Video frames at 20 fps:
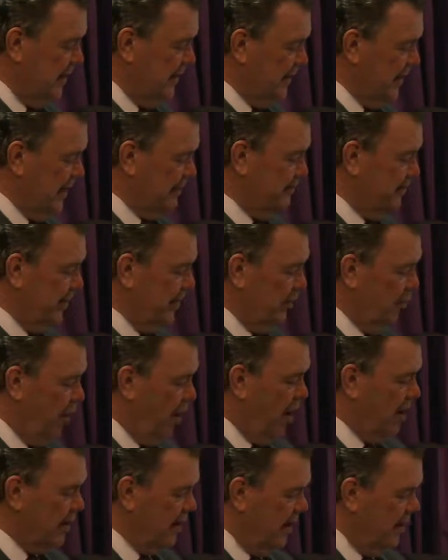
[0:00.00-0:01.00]
that middle
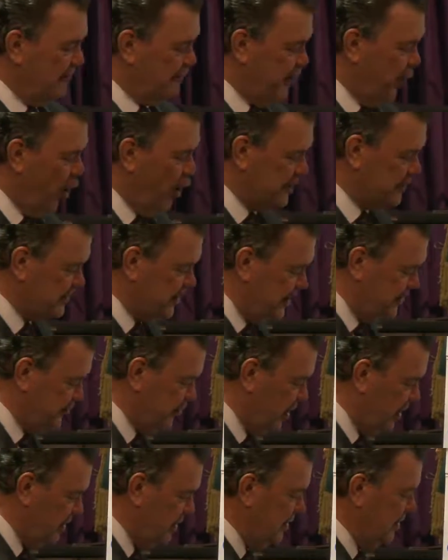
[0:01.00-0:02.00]
wall of
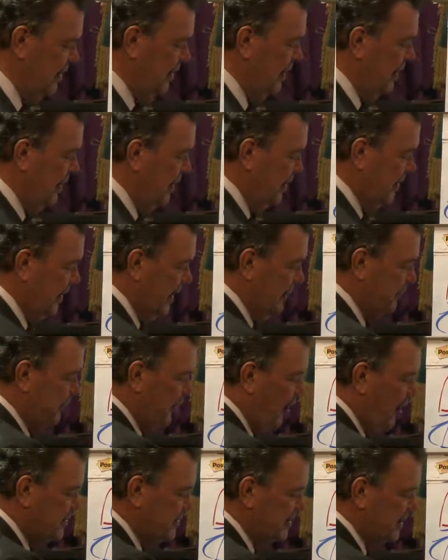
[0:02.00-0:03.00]
partition that
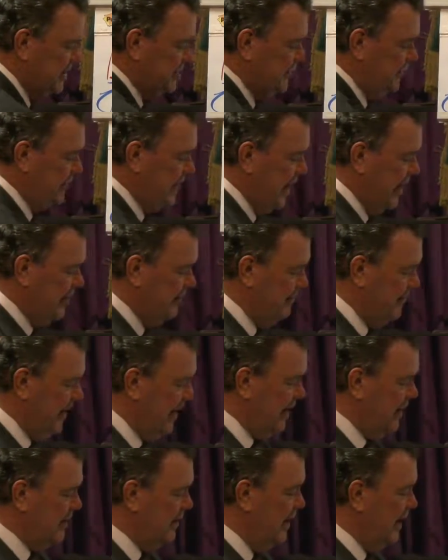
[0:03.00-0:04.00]
parts us from God and
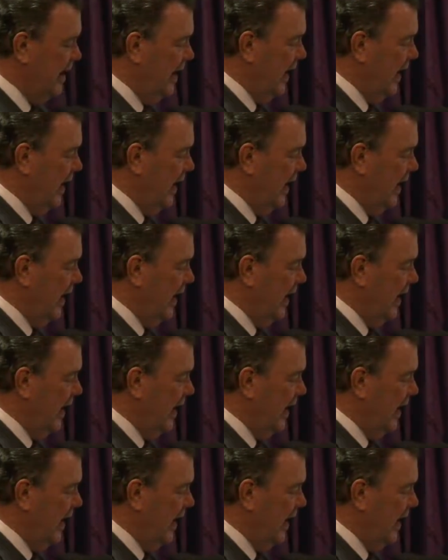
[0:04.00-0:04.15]
man,